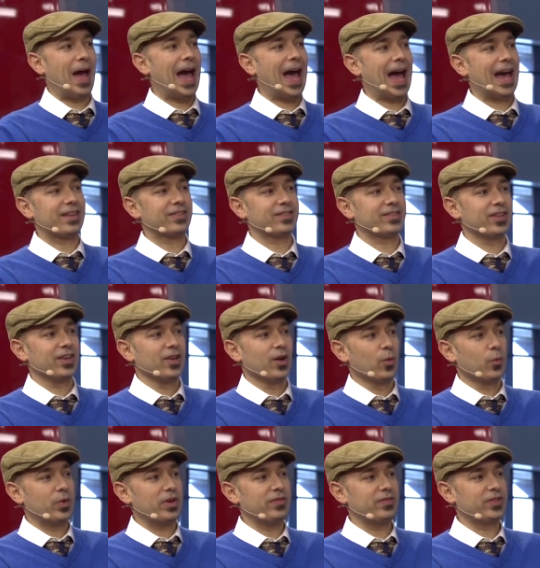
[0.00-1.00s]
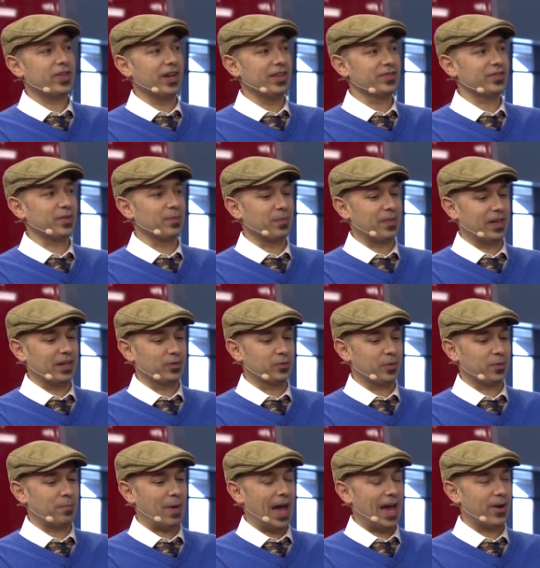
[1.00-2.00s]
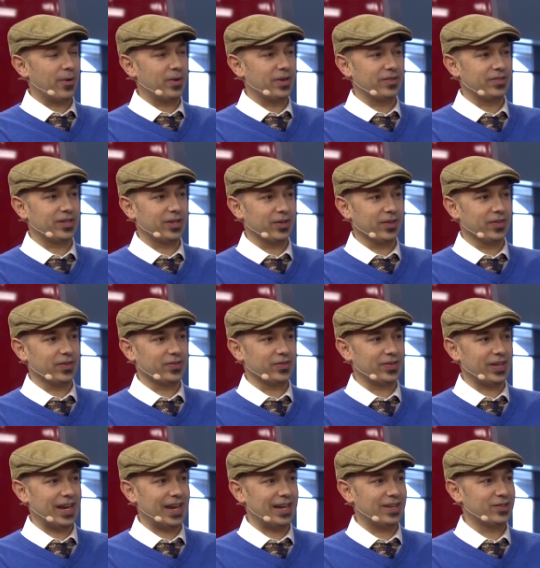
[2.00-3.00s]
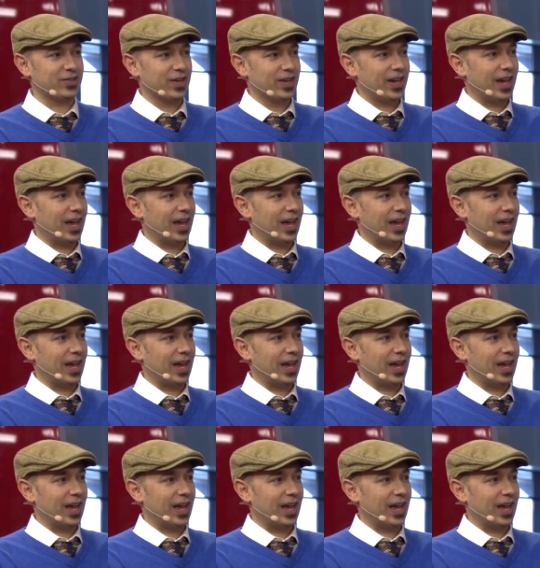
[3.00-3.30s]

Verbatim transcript: past, we've done some things with batteries here on the stage,